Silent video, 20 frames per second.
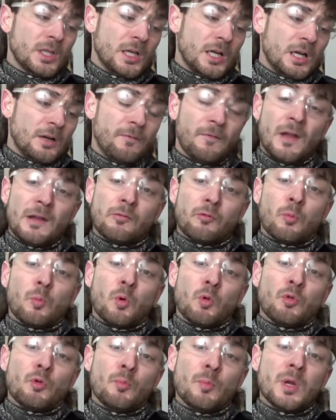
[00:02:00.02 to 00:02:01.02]

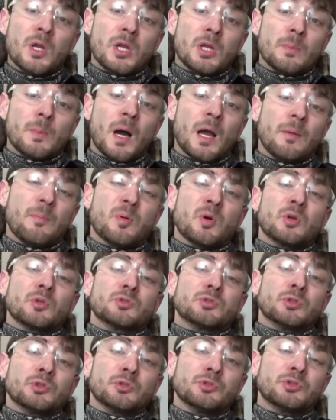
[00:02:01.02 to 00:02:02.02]
favorable to me. My
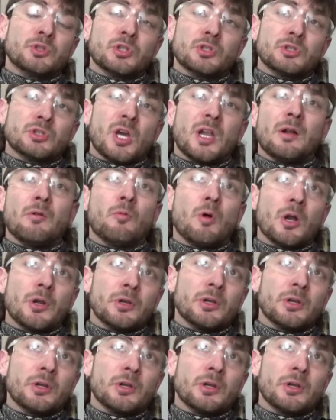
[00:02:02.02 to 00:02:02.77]
personal sins, I don't want to